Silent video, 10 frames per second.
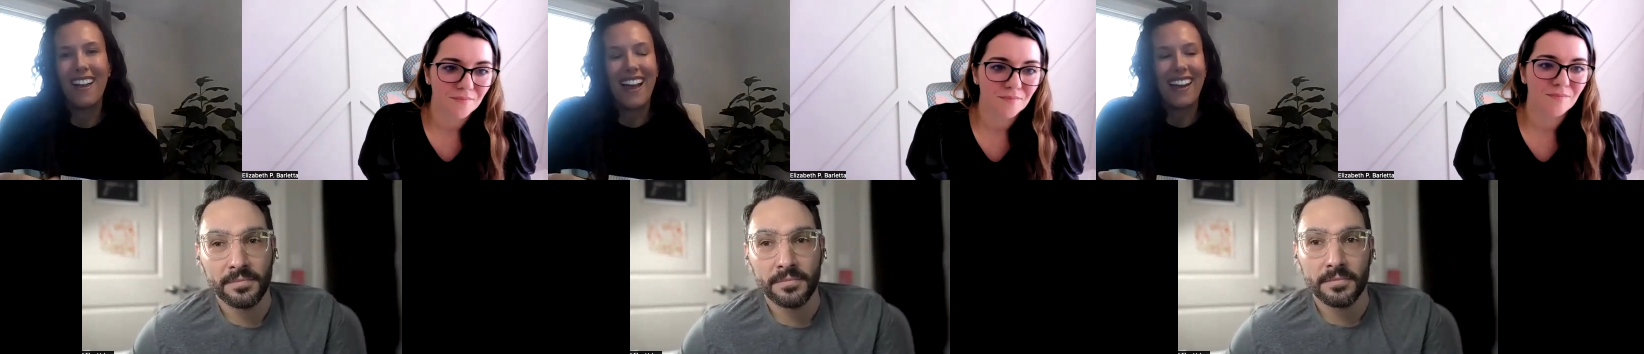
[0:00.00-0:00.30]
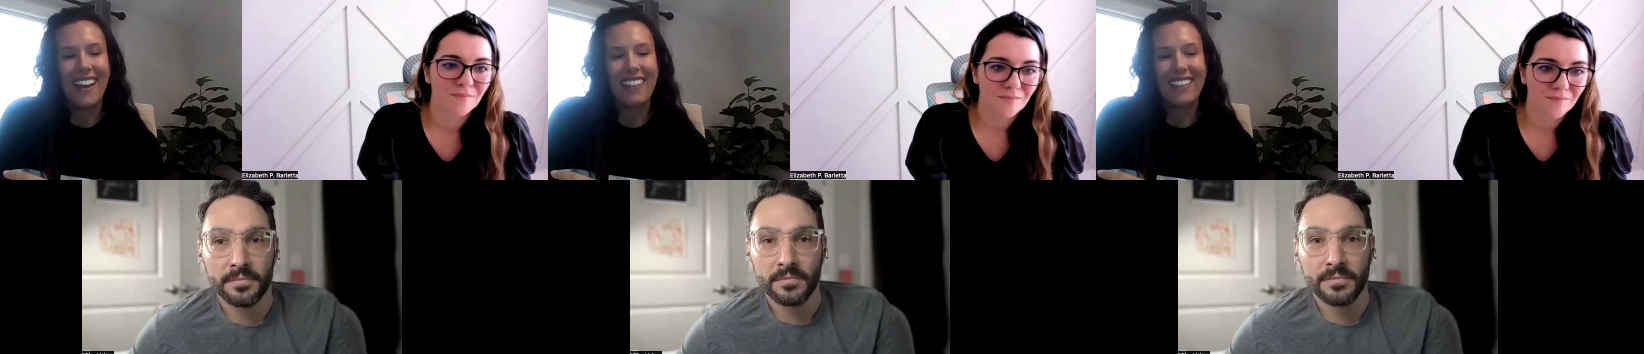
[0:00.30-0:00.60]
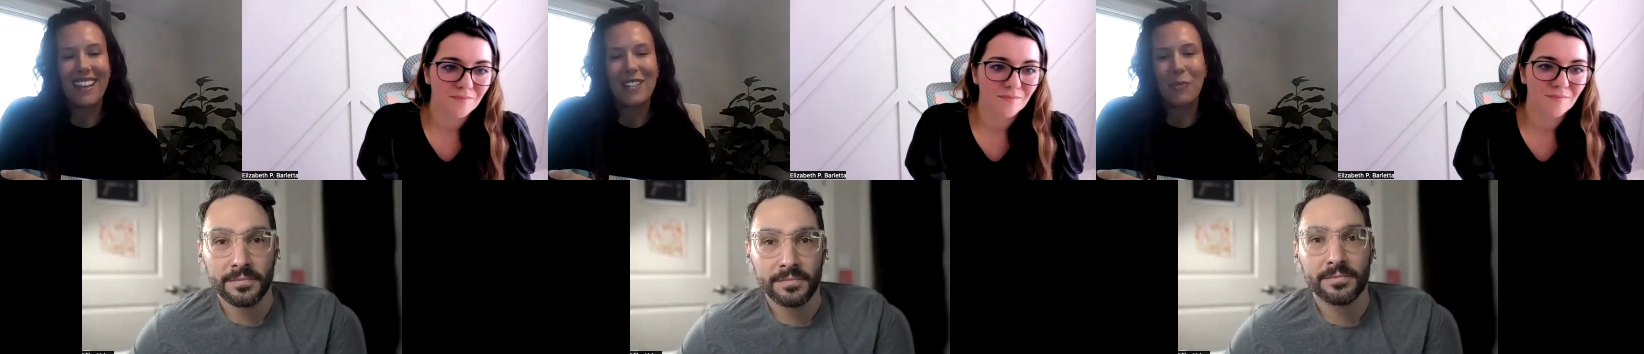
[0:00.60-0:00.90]
Speaker 1: And I think
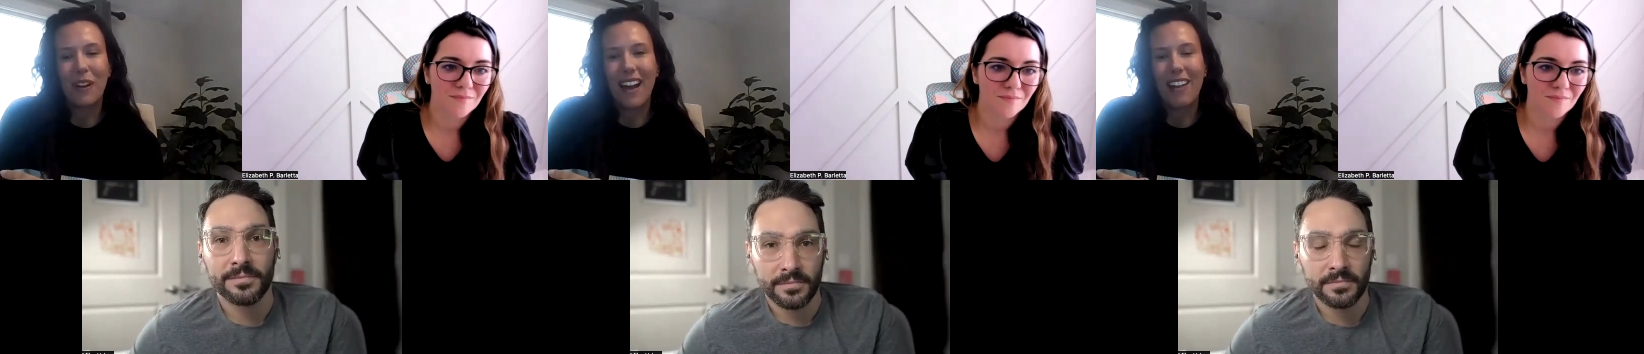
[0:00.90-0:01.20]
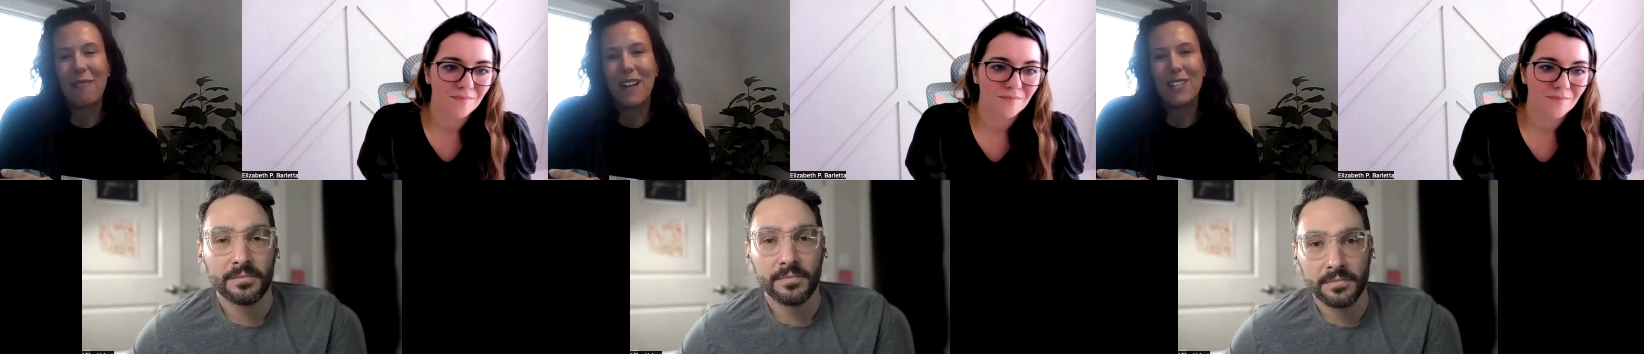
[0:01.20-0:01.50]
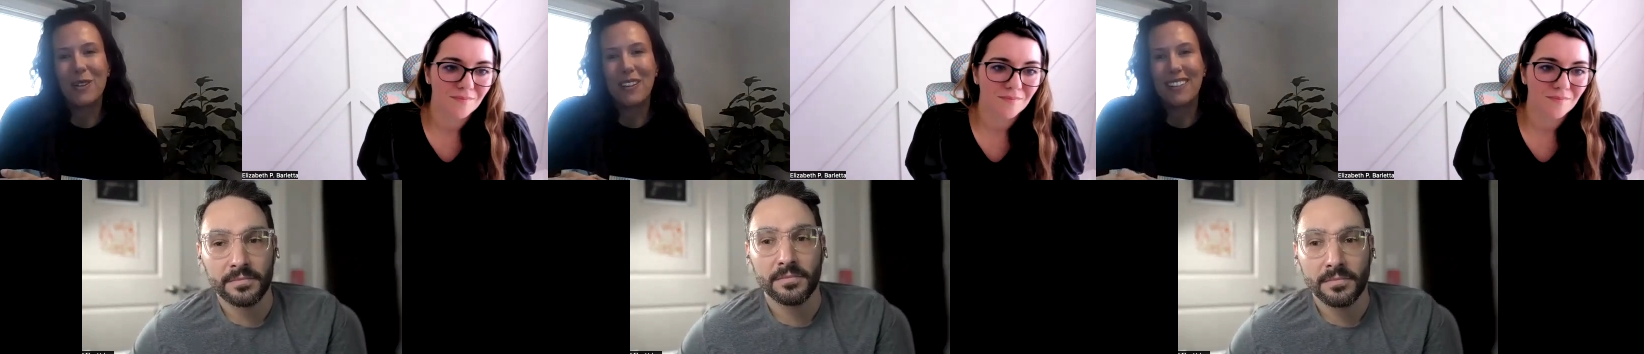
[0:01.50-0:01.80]
that's what I've been
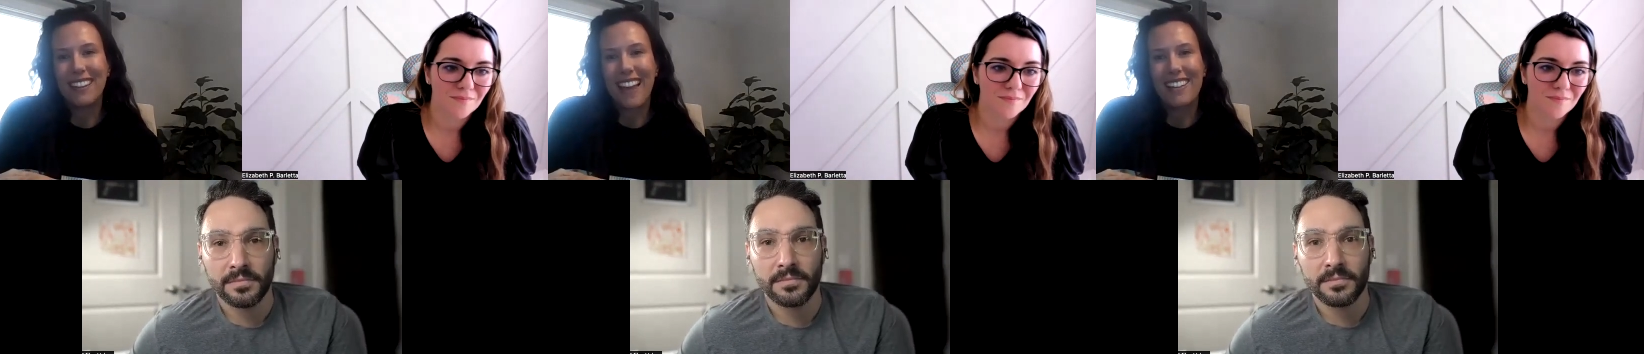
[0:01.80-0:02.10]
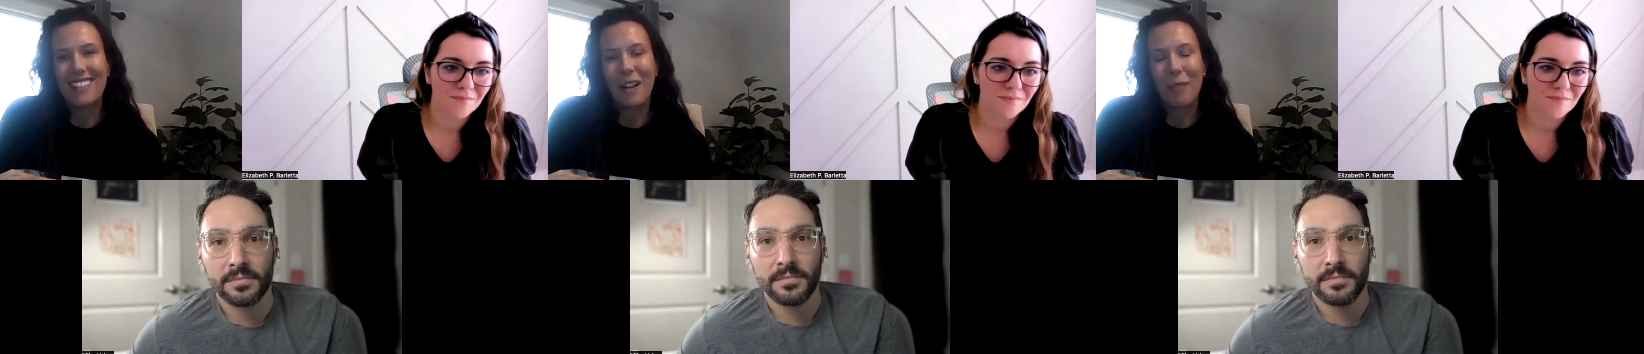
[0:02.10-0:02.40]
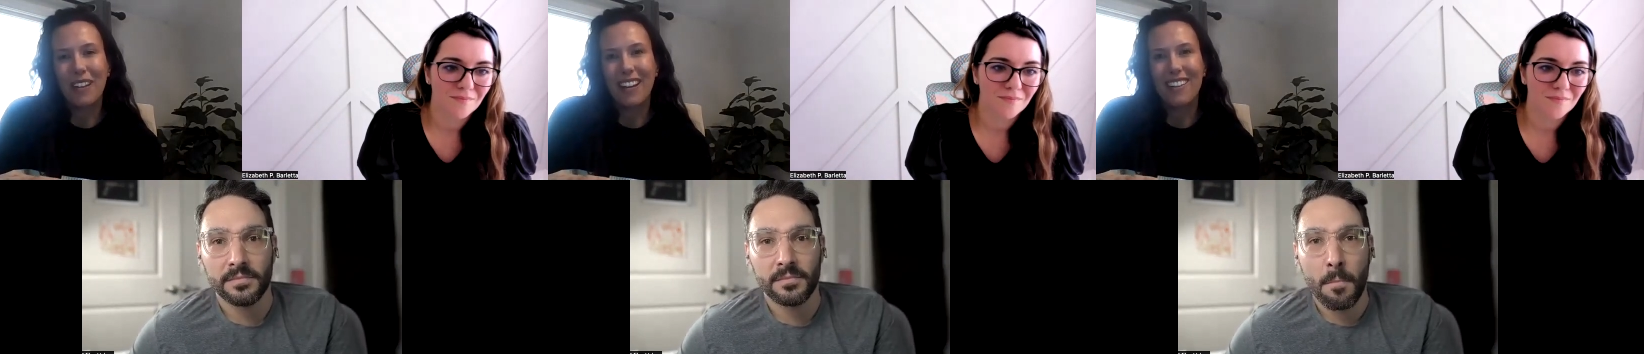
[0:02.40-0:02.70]
doing the last
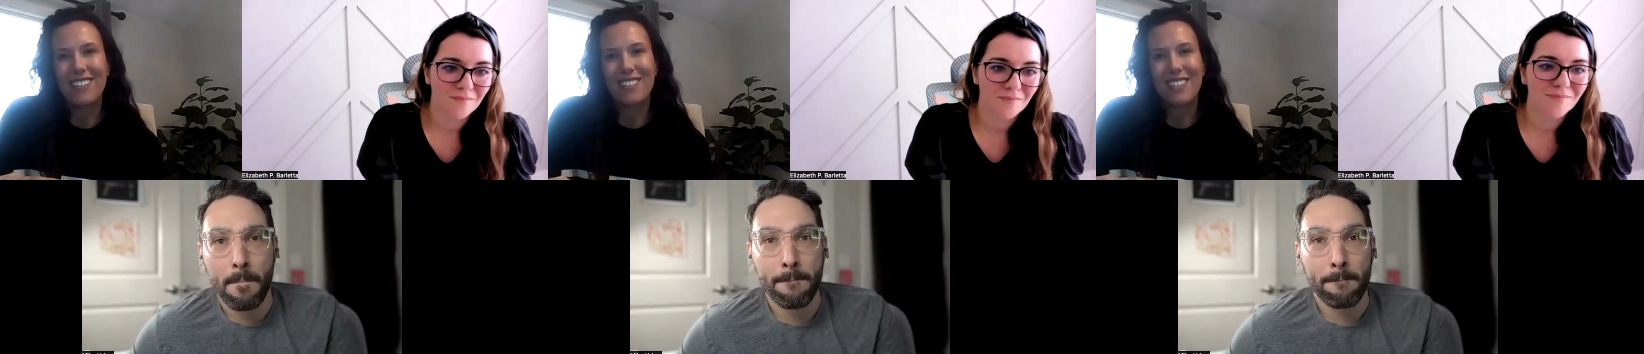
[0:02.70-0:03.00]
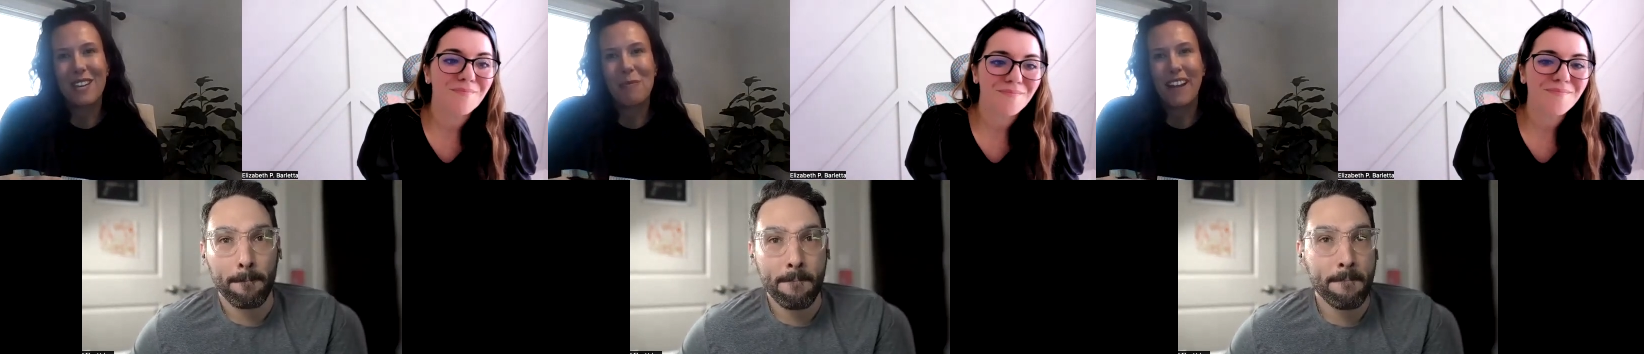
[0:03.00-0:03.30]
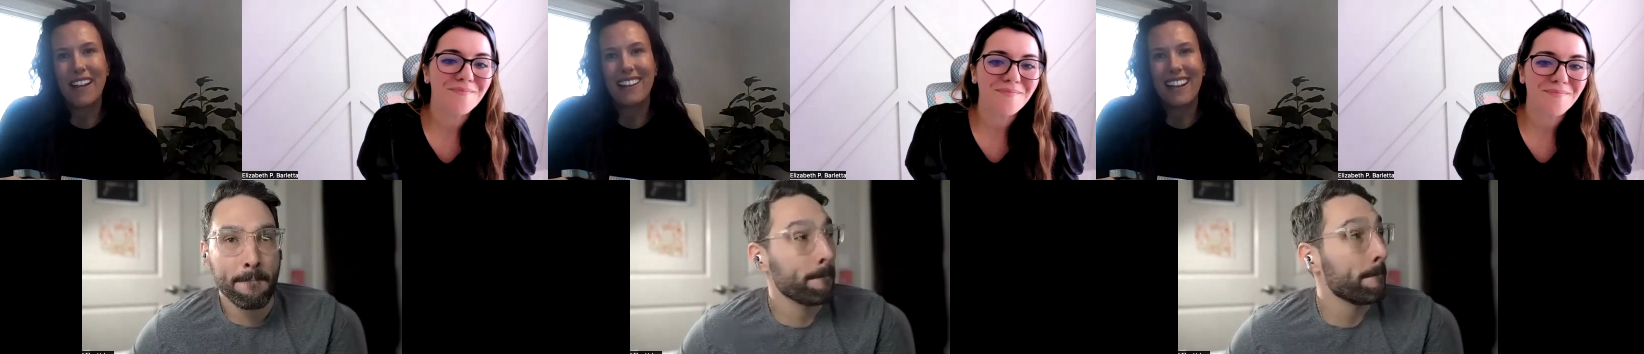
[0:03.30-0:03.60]
couple years, just keeping my
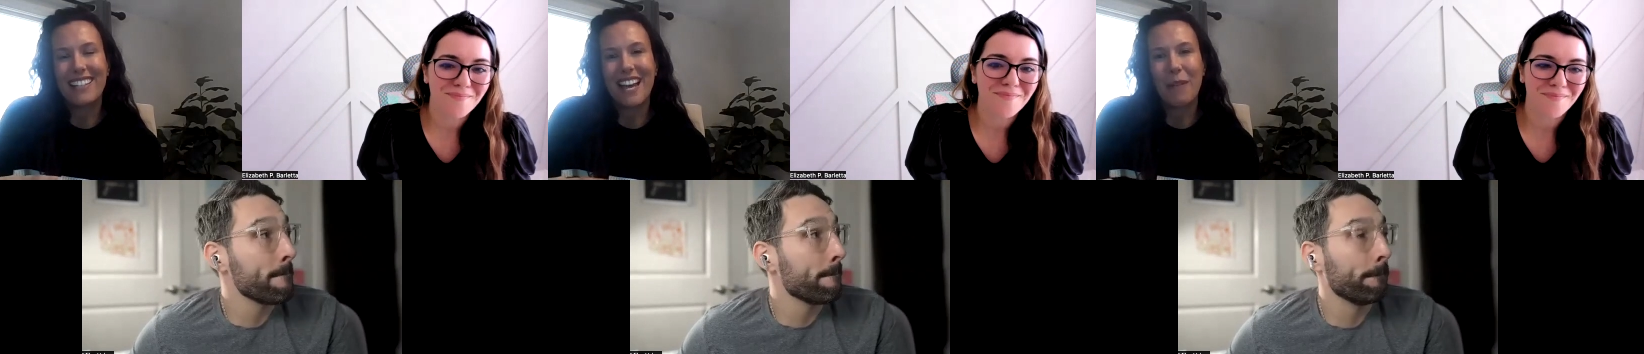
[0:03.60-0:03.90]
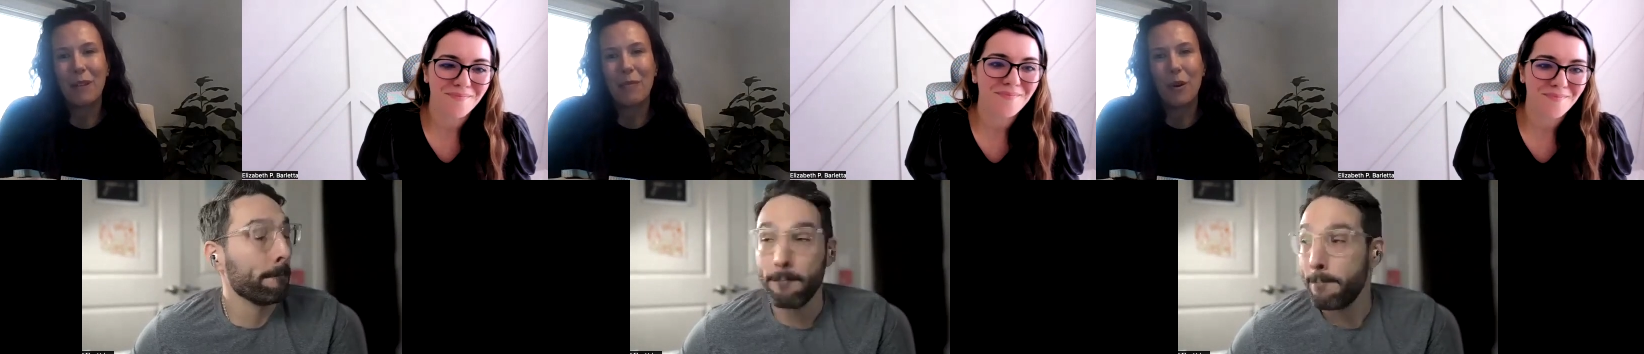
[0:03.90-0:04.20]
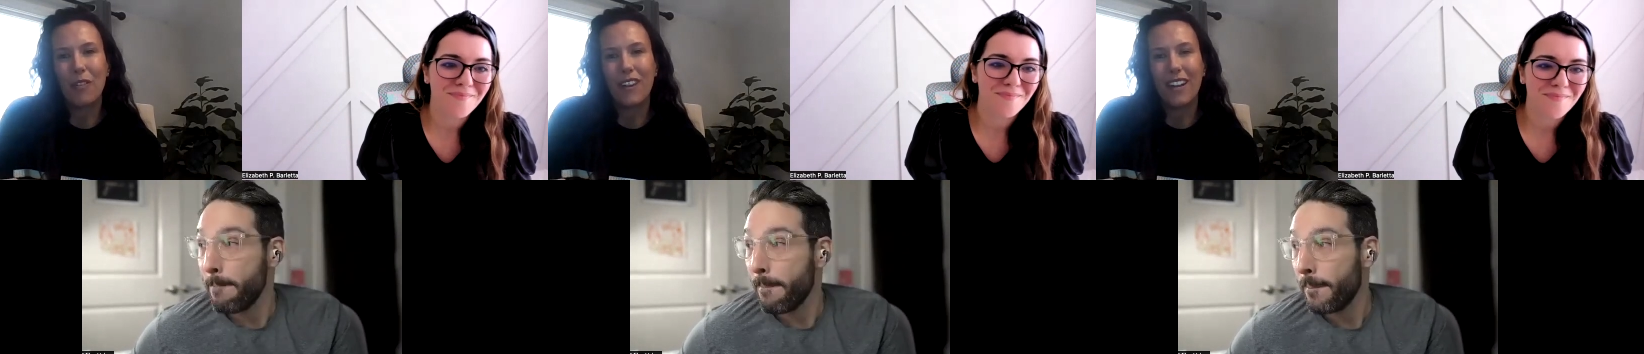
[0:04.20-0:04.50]
clients happy and
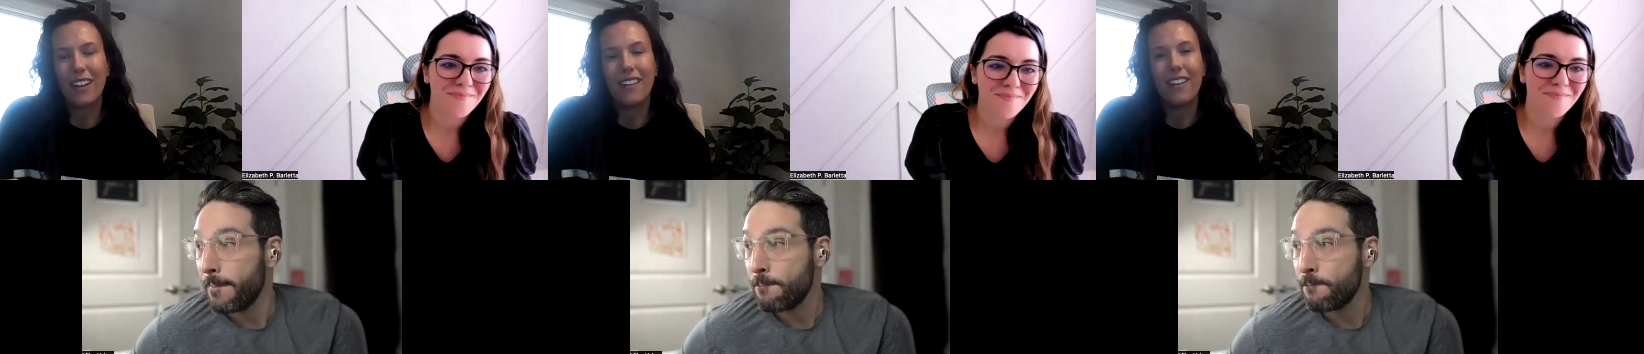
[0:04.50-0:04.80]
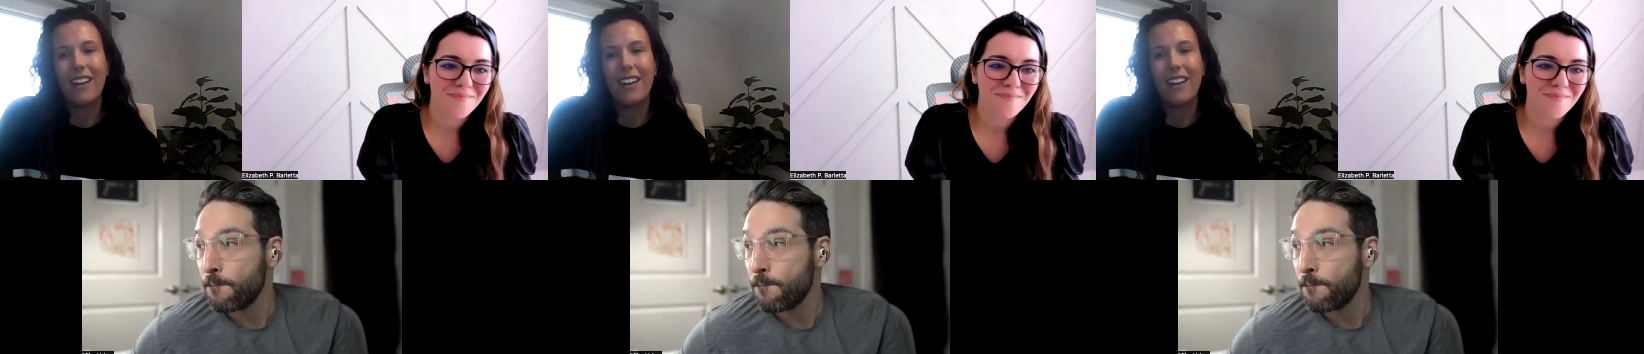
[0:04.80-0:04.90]
motivated